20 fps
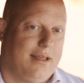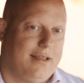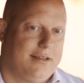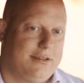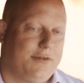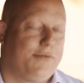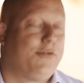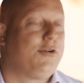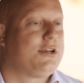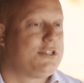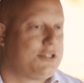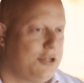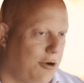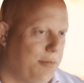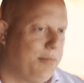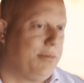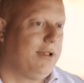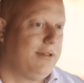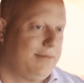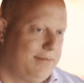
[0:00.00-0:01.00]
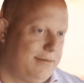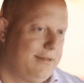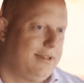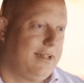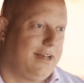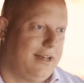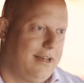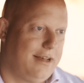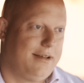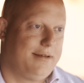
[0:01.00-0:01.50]
so for example,
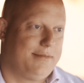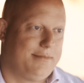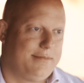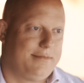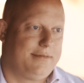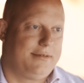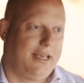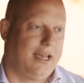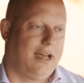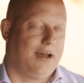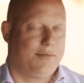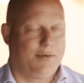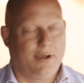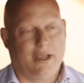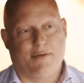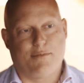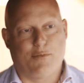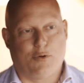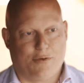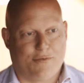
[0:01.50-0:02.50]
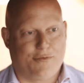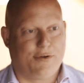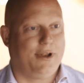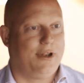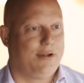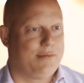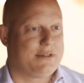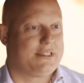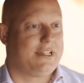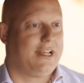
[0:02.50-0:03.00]
yeah, we have more
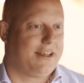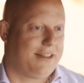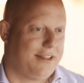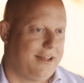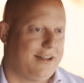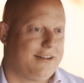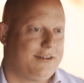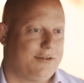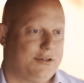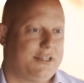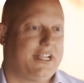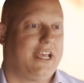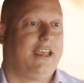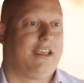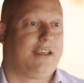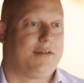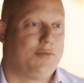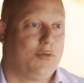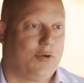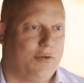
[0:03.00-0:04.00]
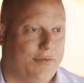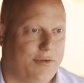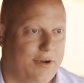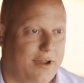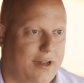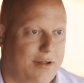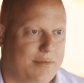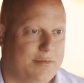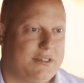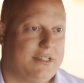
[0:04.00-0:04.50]
freedoms like that, or take more
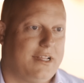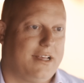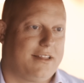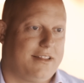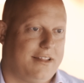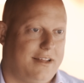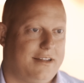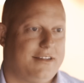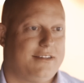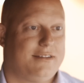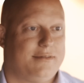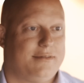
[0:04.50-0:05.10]
freedoms like that.